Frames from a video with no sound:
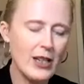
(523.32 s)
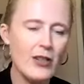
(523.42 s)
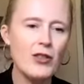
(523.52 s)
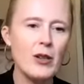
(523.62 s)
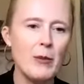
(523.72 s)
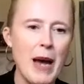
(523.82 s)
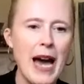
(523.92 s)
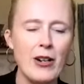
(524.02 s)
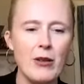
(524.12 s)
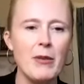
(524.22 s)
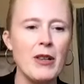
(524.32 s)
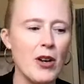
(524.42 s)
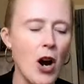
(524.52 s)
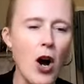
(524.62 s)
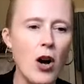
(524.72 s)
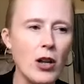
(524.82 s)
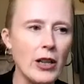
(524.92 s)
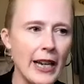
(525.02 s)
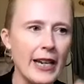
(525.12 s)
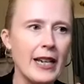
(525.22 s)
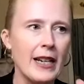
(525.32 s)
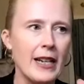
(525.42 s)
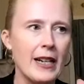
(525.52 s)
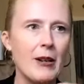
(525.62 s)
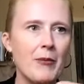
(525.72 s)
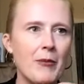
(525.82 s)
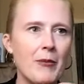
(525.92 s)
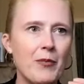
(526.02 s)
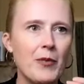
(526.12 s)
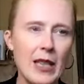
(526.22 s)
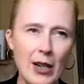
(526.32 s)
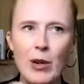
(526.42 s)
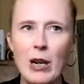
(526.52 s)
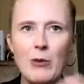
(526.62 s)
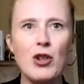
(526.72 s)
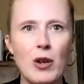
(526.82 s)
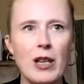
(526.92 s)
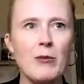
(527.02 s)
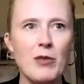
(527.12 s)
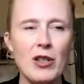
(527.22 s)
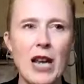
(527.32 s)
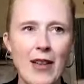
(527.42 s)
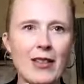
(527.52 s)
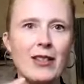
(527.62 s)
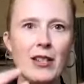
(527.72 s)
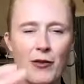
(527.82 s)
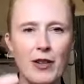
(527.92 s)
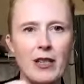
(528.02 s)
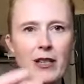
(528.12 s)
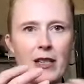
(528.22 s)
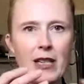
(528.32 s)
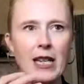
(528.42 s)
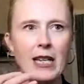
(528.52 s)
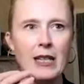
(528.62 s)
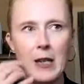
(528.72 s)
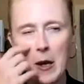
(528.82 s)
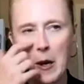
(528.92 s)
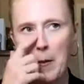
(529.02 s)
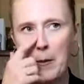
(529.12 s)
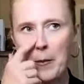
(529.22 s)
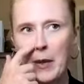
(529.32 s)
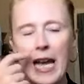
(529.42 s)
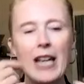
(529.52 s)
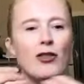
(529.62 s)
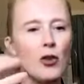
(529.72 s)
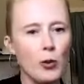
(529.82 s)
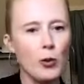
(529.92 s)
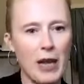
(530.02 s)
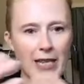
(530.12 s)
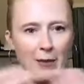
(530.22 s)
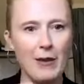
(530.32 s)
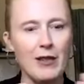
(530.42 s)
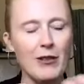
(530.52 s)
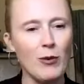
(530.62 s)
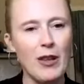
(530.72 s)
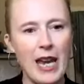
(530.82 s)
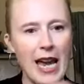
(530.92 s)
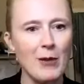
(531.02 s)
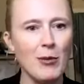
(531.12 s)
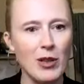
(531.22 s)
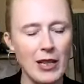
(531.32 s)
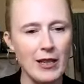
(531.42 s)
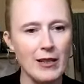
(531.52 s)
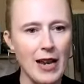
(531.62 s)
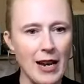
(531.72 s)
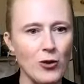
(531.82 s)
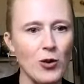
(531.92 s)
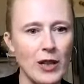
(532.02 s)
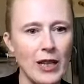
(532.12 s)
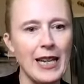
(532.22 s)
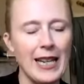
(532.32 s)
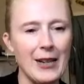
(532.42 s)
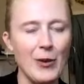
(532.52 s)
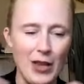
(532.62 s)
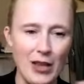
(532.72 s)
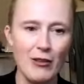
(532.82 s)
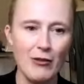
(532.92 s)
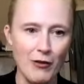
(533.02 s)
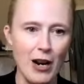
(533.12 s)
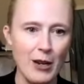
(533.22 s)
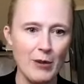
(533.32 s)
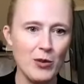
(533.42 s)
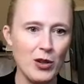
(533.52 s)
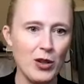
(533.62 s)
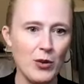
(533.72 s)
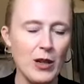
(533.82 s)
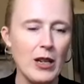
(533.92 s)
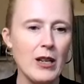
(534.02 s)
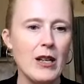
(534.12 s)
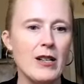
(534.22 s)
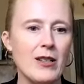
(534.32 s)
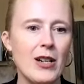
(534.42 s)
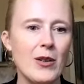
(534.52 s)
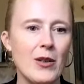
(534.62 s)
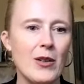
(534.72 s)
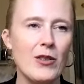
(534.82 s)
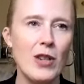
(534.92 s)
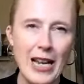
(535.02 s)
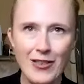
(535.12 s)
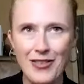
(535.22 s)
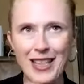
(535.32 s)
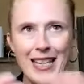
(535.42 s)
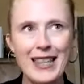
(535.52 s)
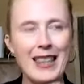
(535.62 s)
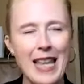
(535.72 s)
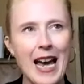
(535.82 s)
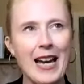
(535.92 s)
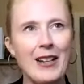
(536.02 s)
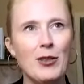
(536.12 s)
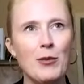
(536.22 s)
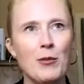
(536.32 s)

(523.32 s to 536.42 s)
get used to a pattern, but they're all like when I was showing them just now, the difference in your placement of where the animal is actually within the frame too. So you kind of get that,